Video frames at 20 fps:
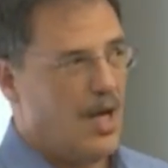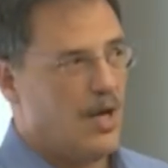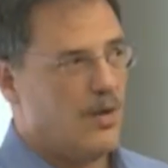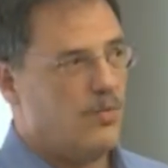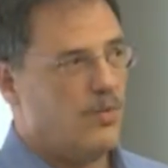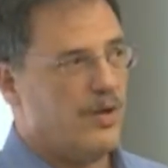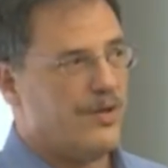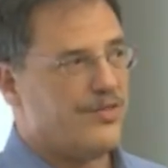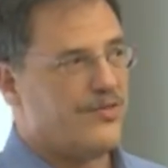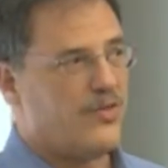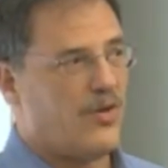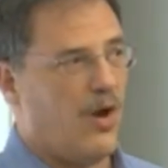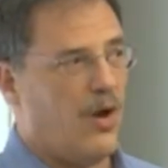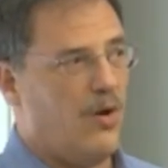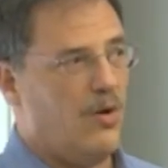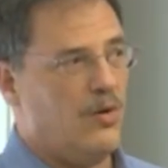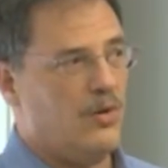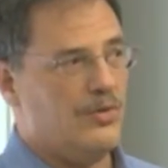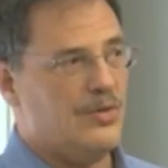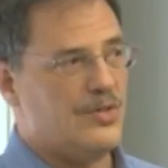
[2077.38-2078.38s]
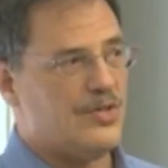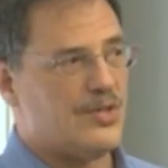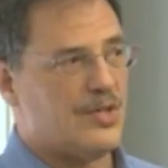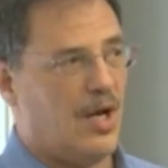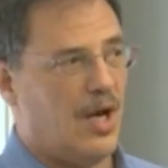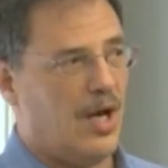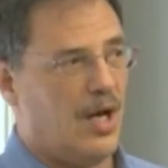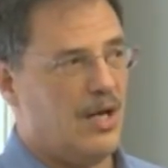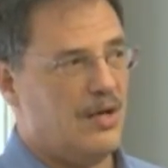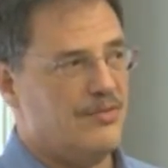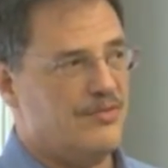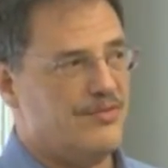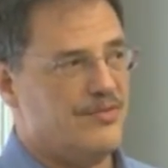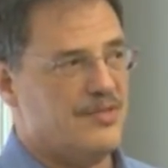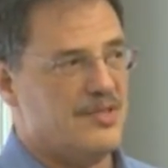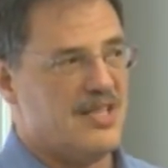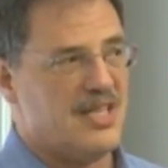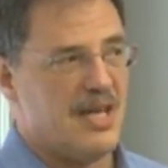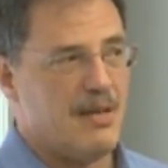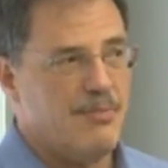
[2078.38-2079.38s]
with tones
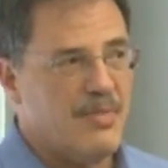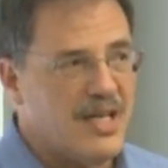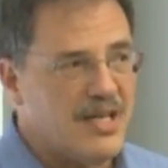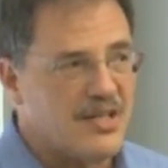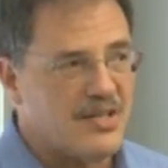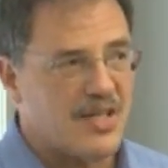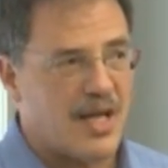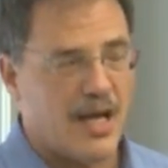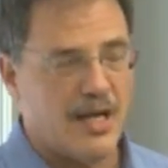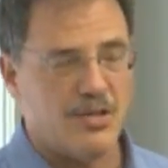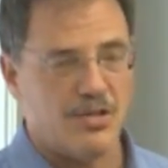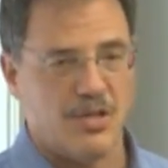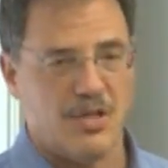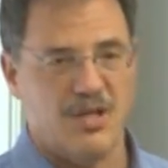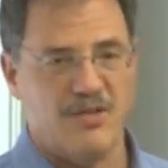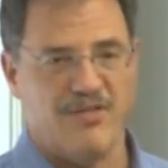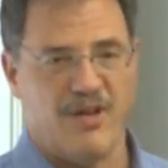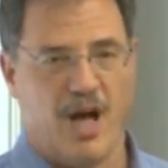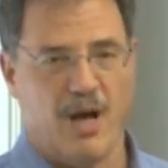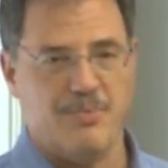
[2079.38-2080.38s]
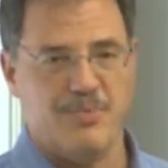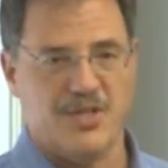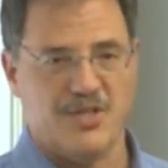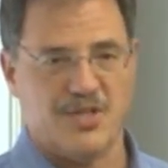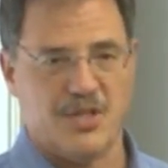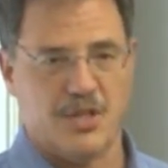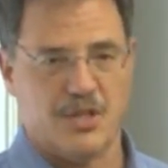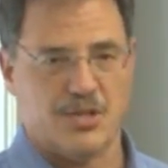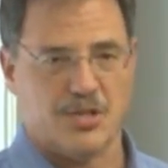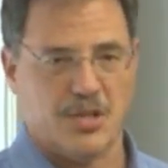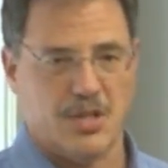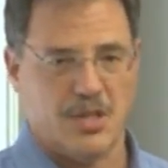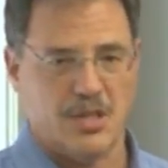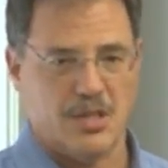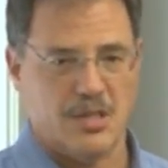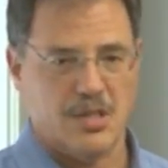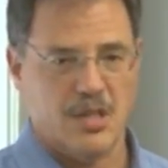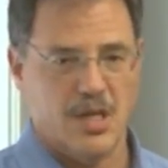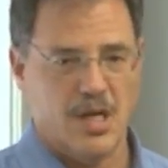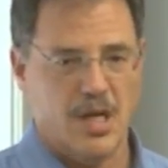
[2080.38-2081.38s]
of demonization of
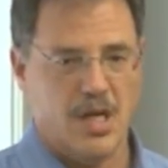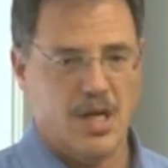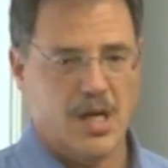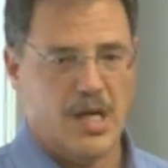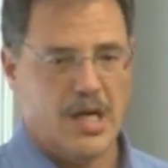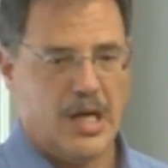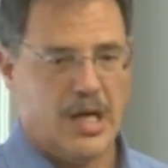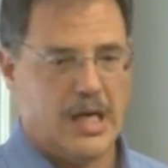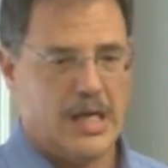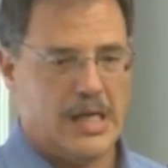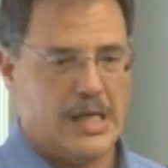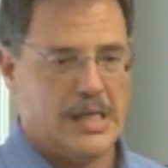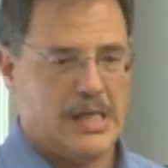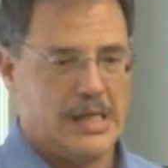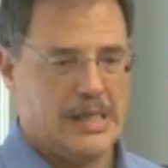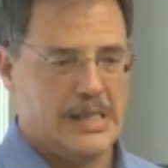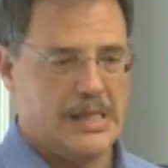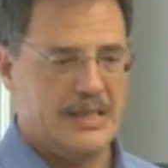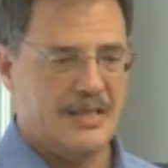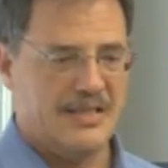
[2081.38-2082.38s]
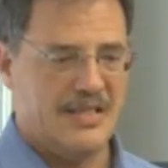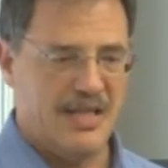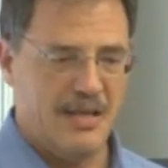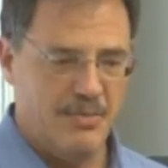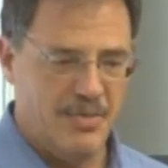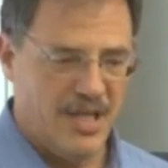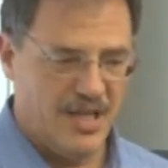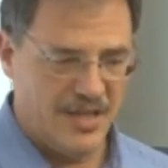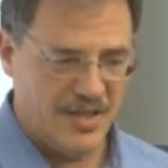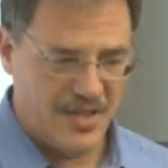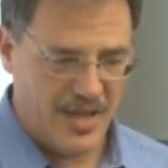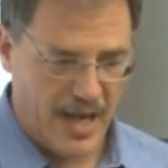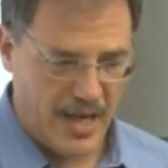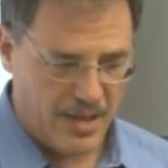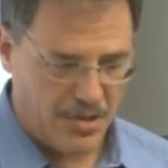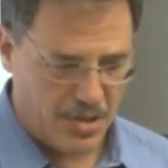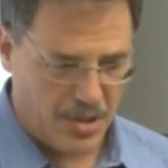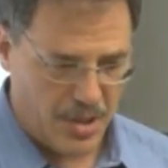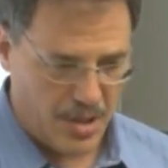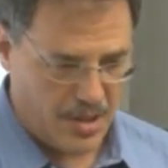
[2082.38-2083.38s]
opposition, uh,
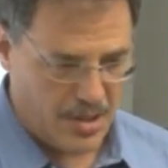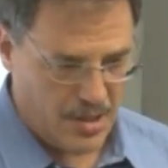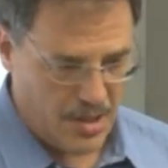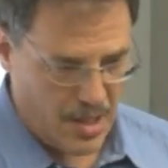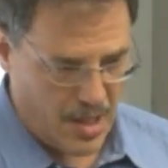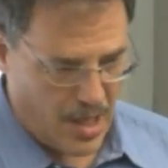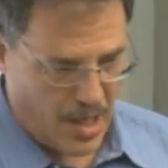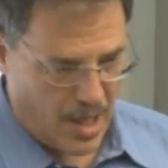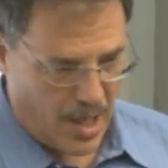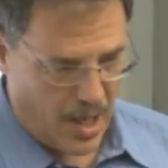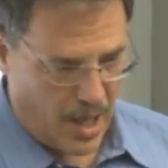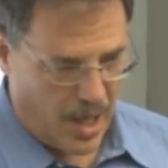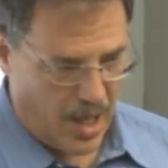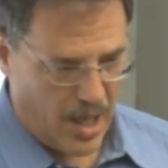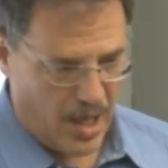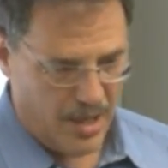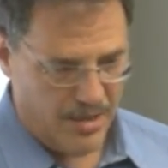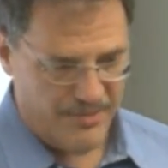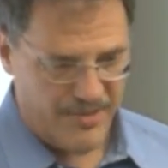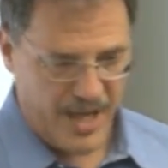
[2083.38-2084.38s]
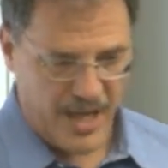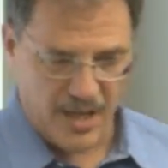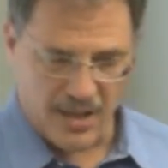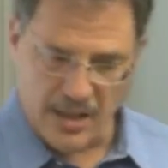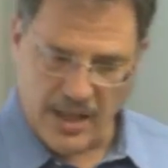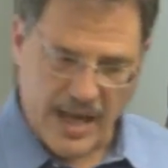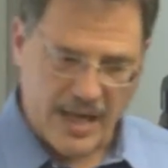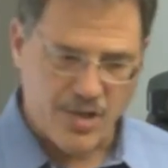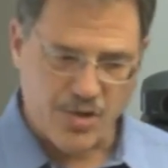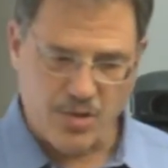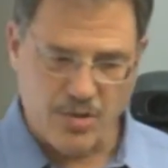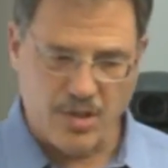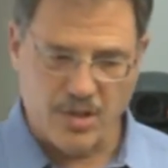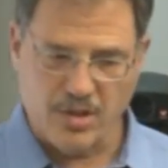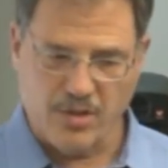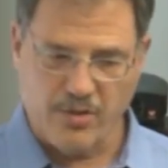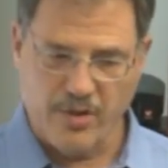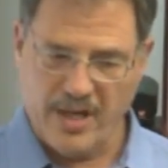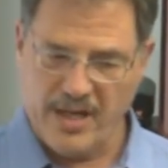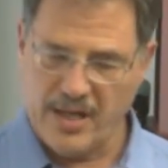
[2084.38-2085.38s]
demonization of intellectual
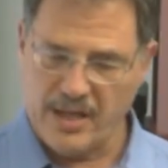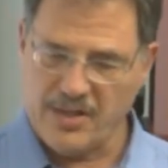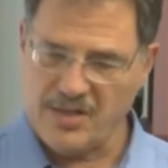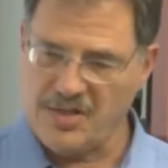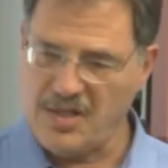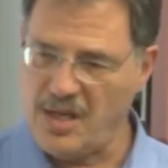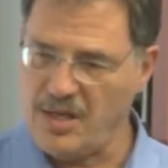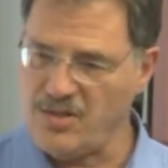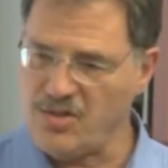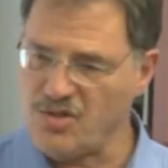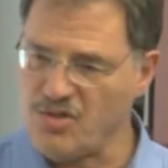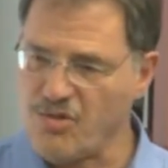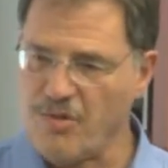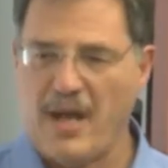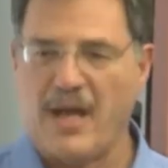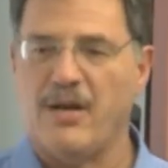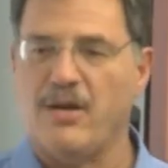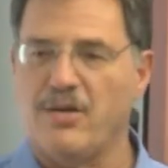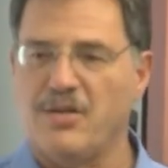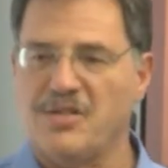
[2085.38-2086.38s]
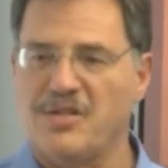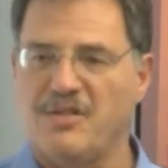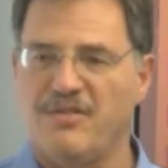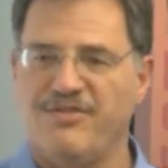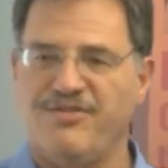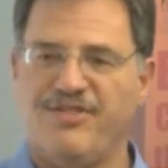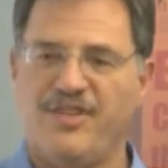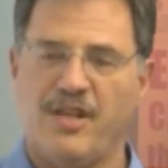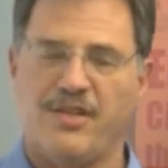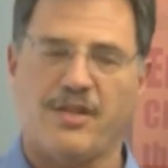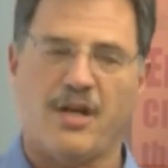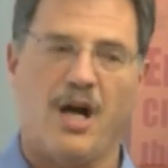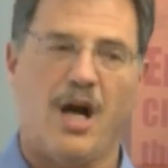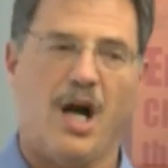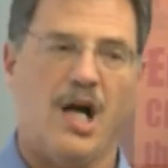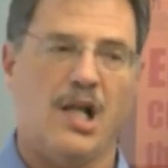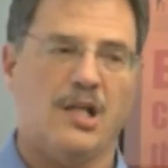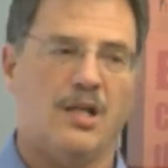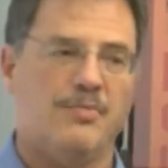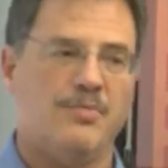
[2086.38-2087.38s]
critics as traitors and fifth
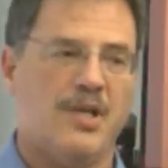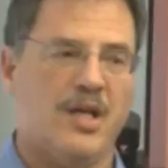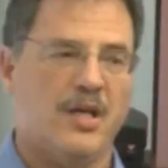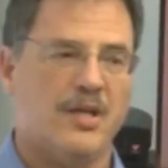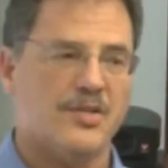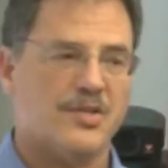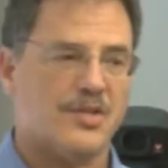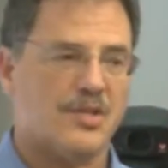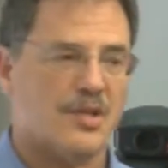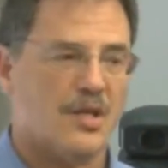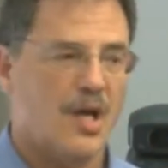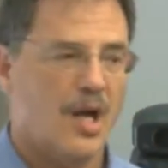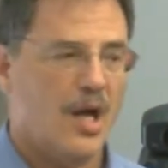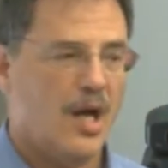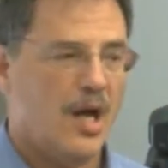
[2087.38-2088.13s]
columnists,